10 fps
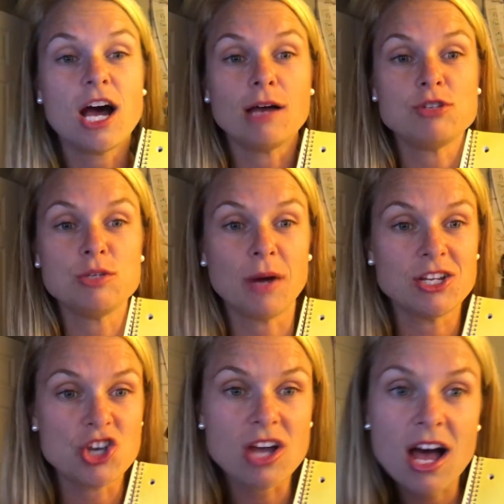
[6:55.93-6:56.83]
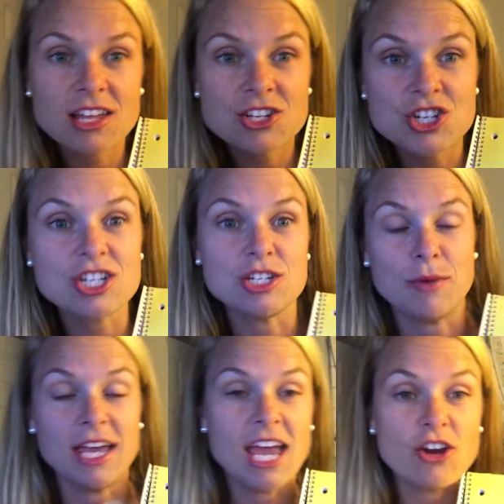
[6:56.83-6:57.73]
Um, she's buying Shakeology. She's
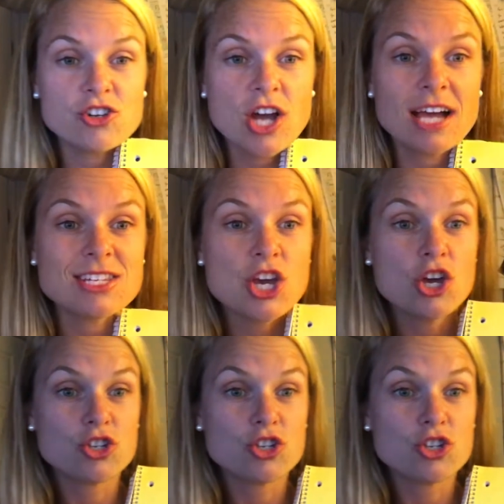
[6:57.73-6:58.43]
buying Energize.